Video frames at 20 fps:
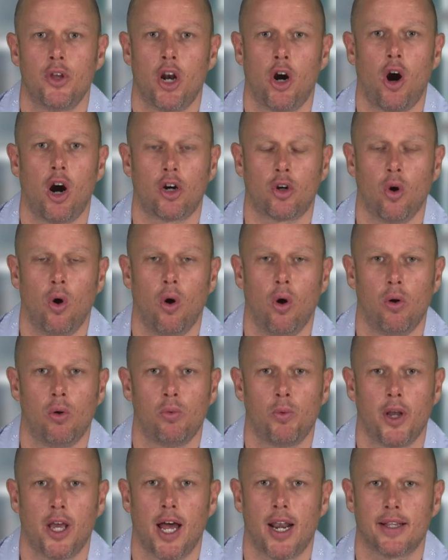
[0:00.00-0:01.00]
Our goal,
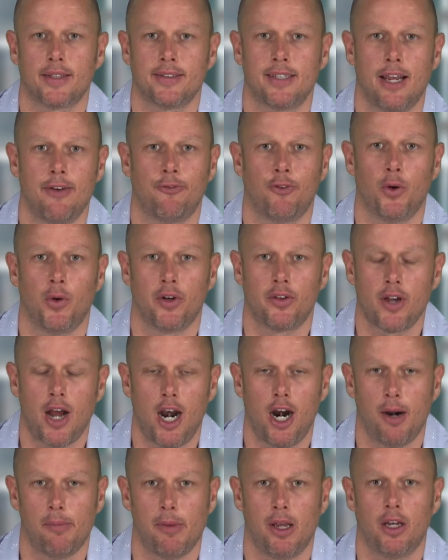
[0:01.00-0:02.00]
we got to save for
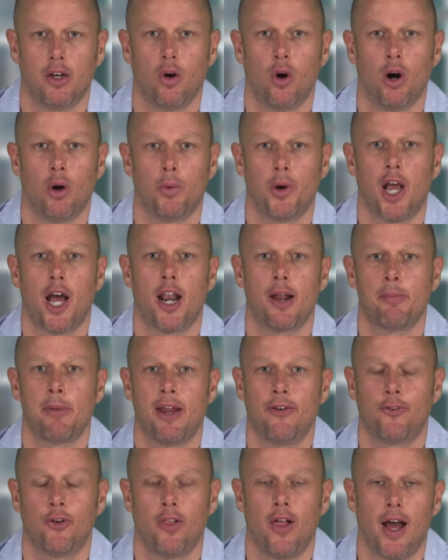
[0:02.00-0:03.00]
retirement, or we got to
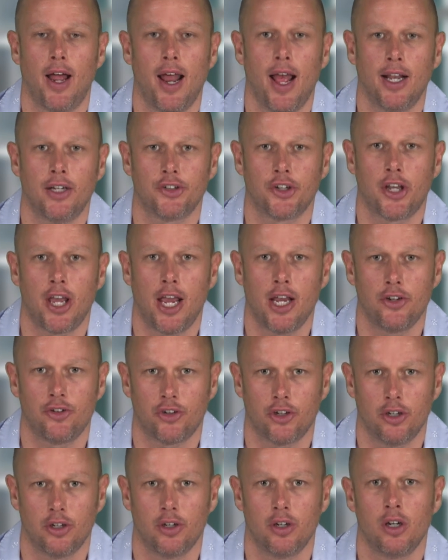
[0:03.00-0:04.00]
pay for that
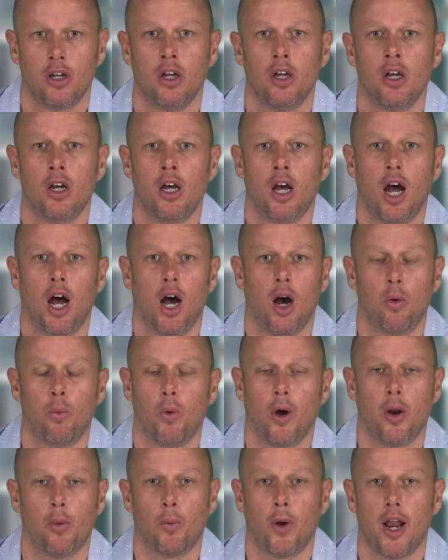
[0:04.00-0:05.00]
education,
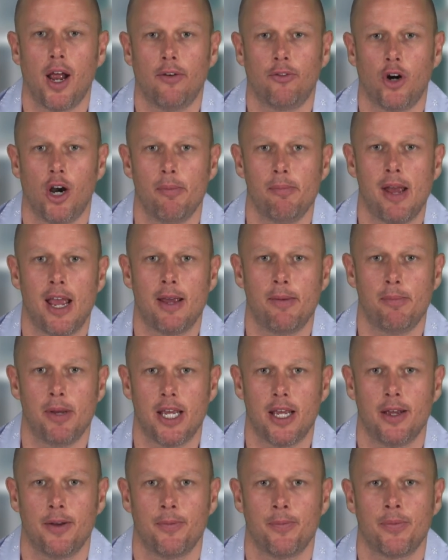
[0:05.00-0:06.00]
whatever it may
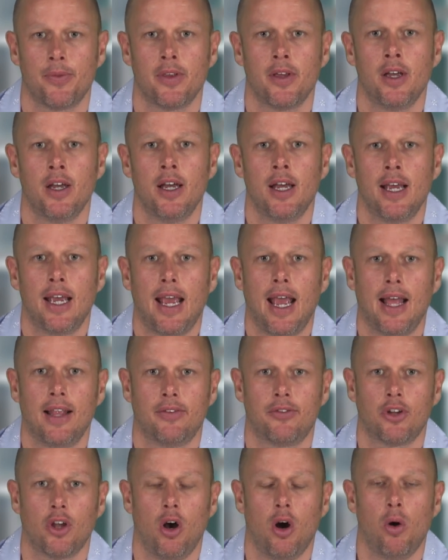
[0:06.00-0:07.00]
be.
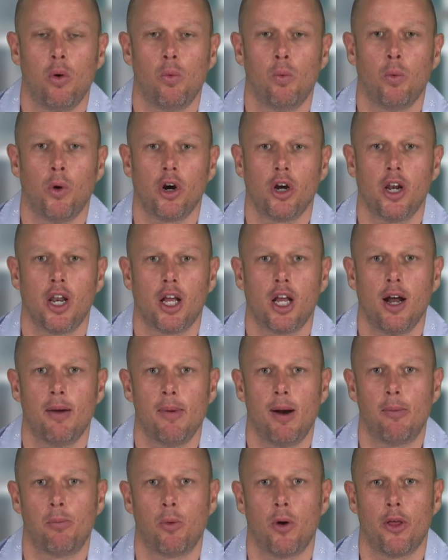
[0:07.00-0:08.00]
And so we're going to
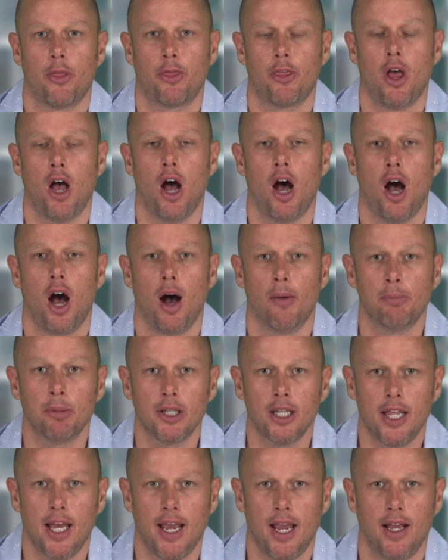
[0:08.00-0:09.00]
come up with a
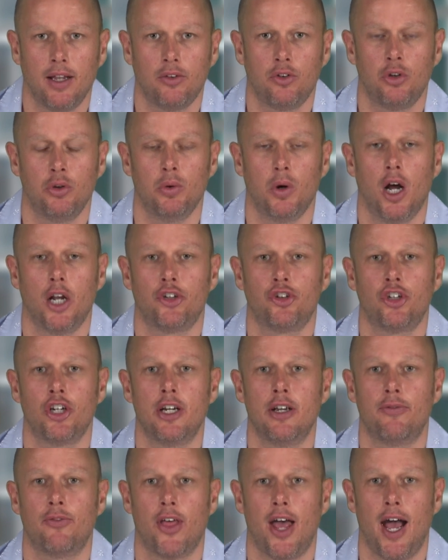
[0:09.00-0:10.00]
plan to
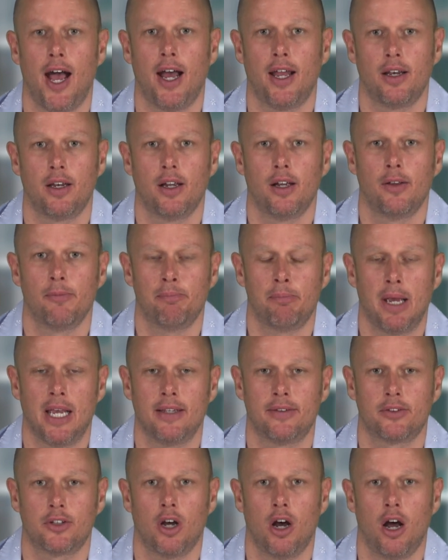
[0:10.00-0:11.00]
achieve that
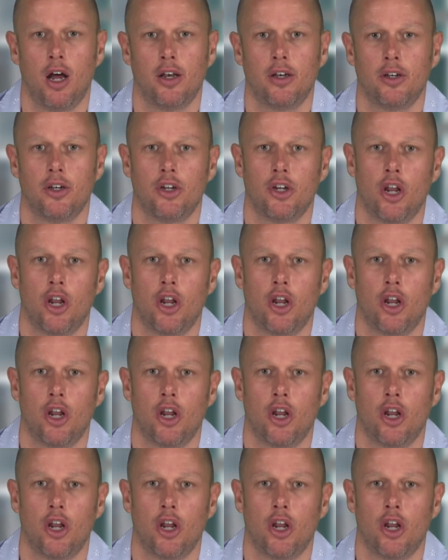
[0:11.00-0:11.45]
based on